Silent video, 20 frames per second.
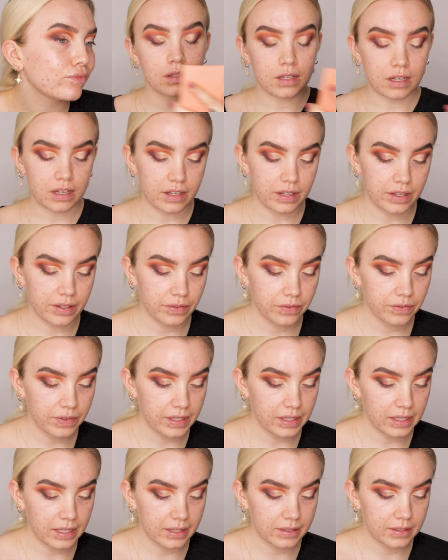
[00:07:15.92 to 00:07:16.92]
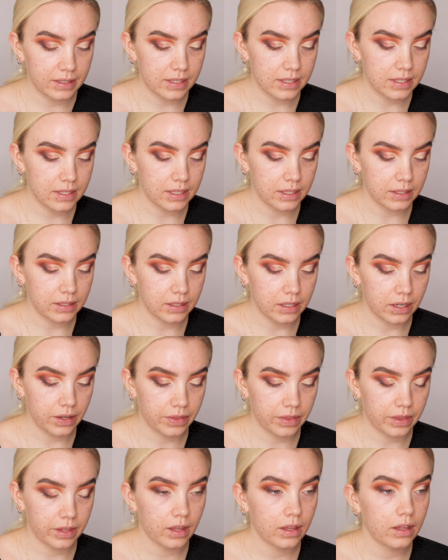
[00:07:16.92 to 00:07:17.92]
I feel like this did
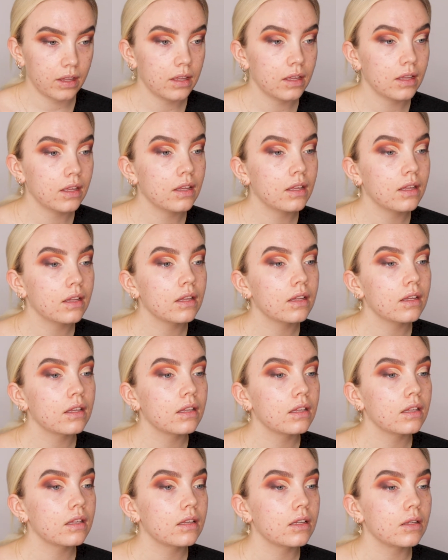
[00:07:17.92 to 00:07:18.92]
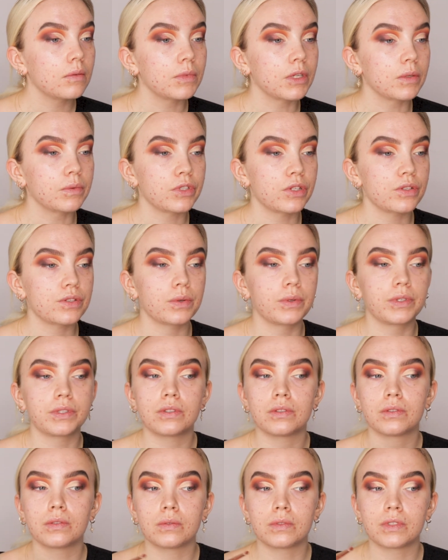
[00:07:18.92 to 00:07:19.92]
nothing, but I'm just going
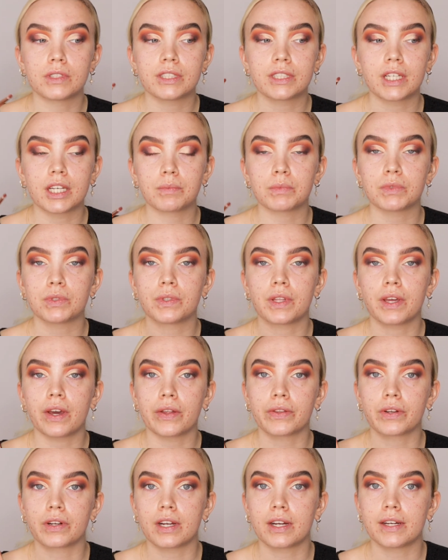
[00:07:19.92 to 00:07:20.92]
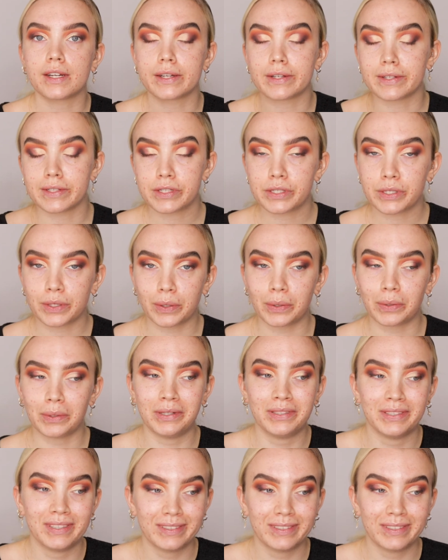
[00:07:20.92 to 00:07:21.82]
to do the same to the other eye, so